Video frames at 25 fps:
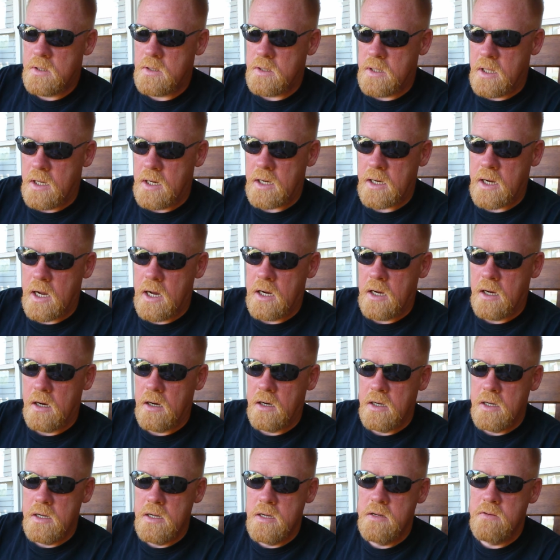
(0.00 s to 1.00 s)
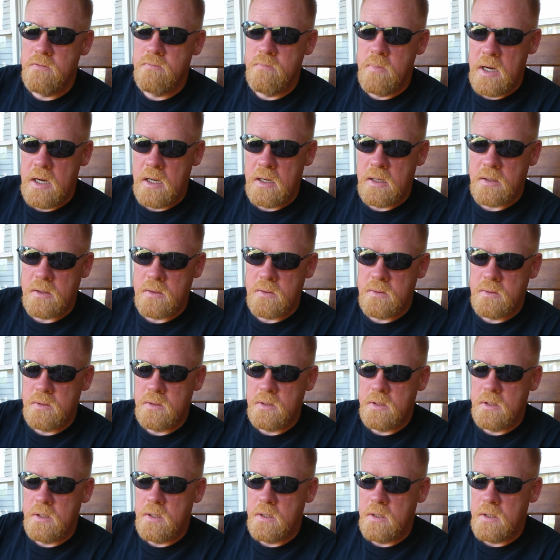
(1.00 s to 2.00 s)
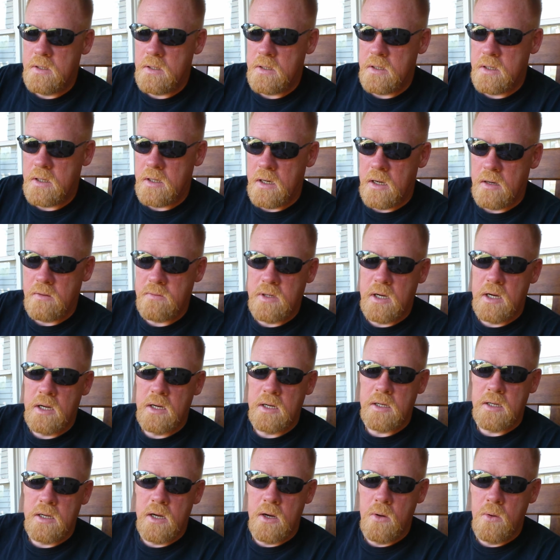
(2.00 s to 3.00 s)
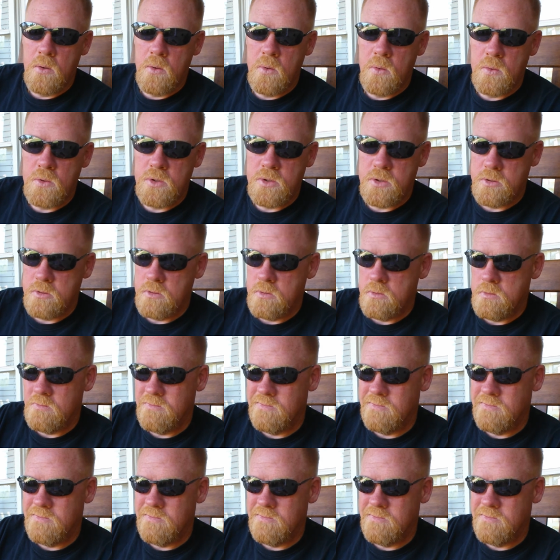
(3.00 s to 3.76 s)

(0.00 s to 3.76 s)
Then I got to leave medical, and I've got to go to